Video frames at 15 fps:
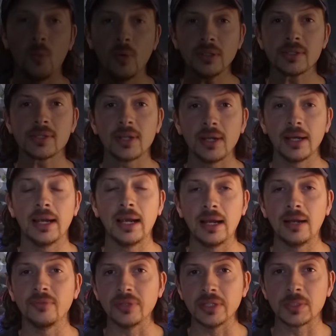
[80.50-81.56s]
once I
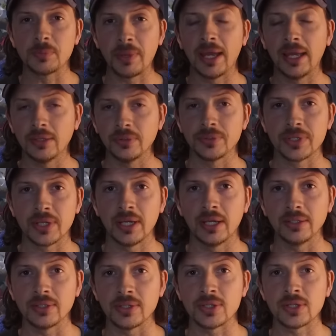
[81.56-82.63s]
have these panels
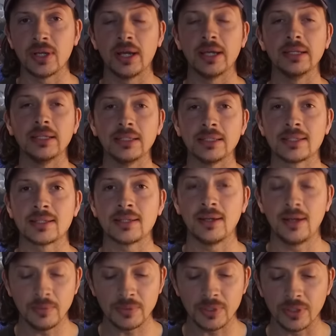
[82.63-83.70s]
cut to side, it's
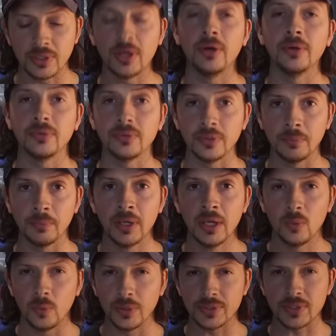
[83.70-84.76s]
time to coat them
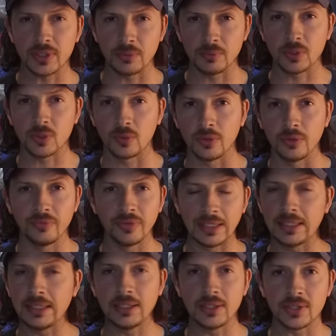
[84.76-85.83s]
with some sort of
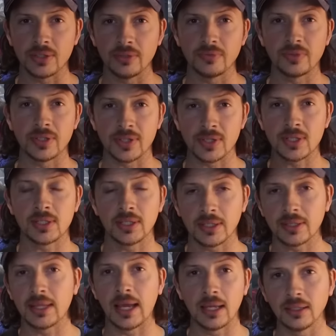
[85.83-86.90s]
adhesive to
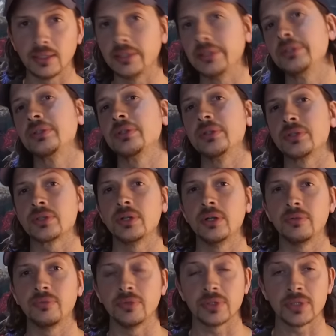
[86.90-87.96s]
stick that linen to the
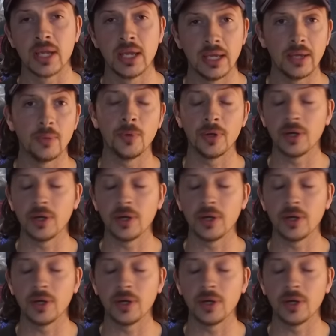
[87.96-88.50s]
surface. And